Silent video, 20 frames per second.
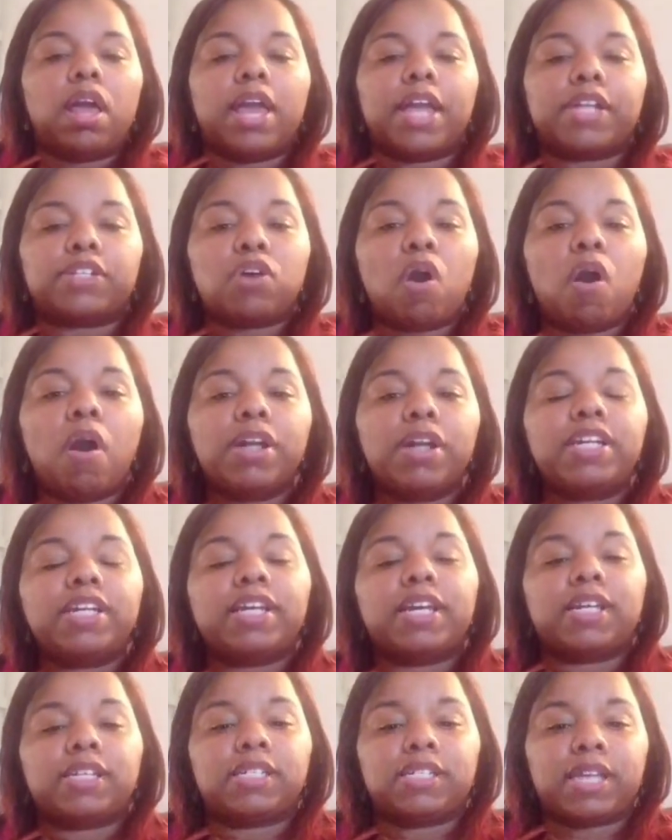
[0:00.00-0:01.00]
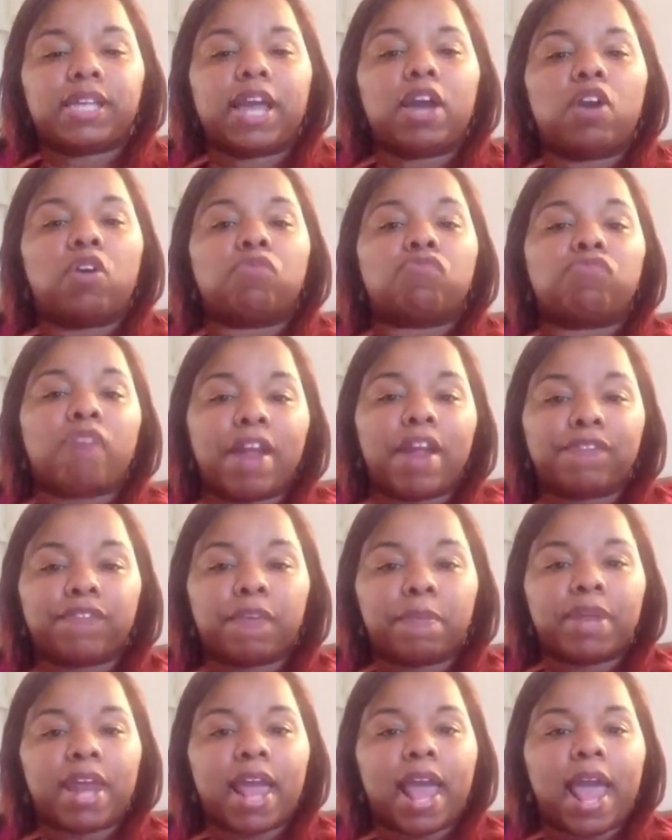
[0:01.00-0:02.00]
it's hard to get a sale right
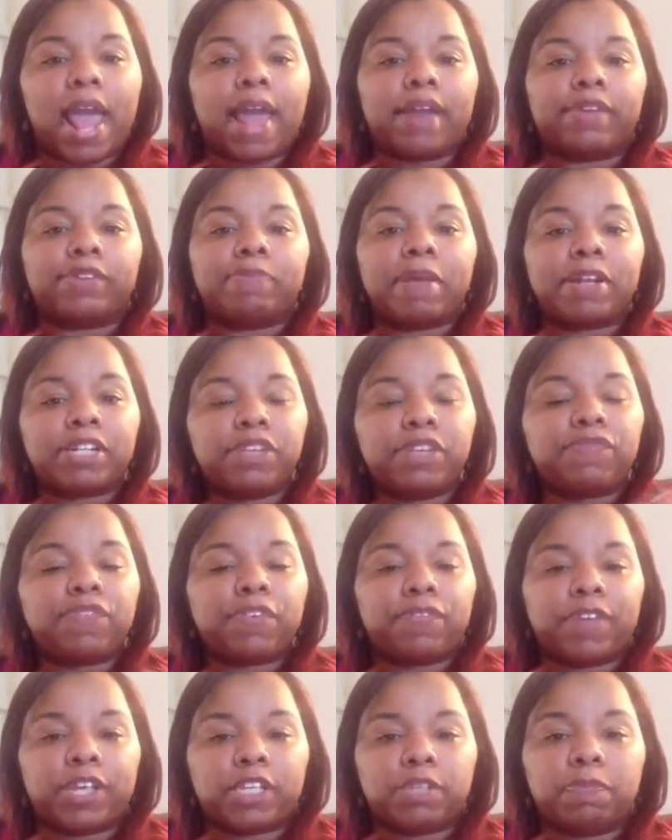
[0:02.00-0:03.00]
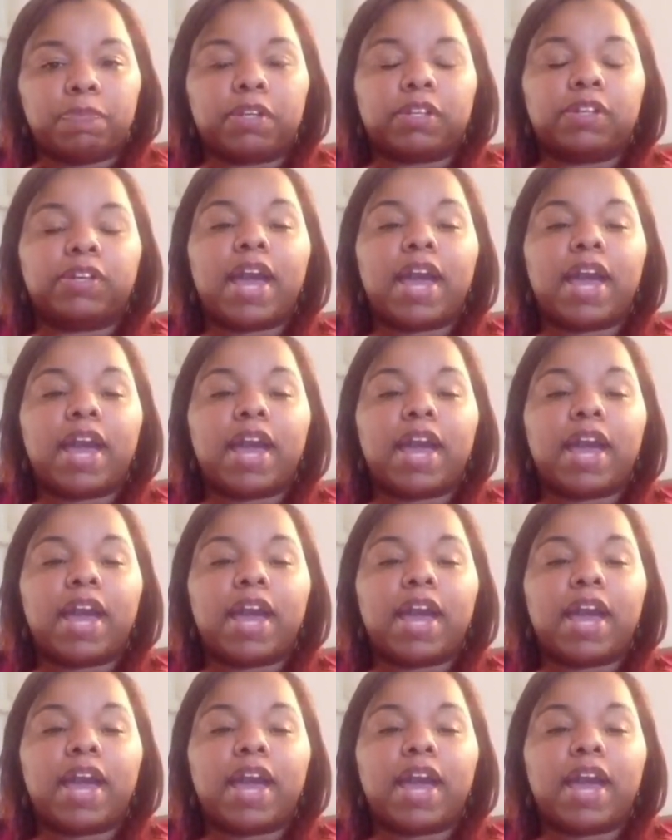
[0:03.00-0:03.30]
from an ad, especially for Facebook.